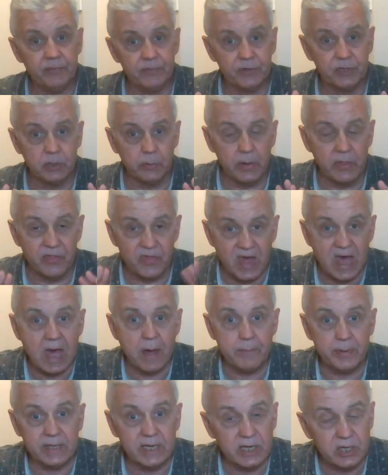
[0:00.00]
doing their
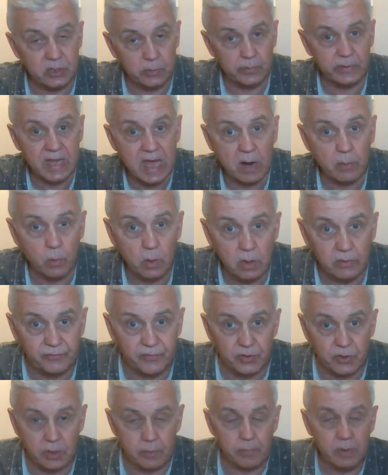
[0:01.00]
bidding, doing their work for
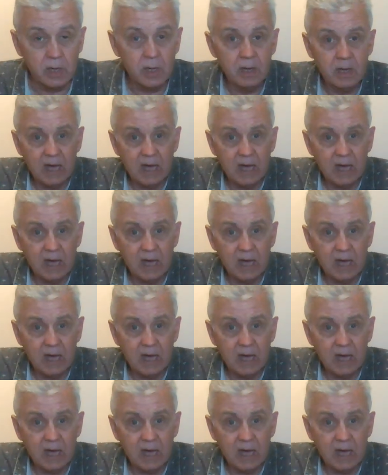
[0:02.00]
them.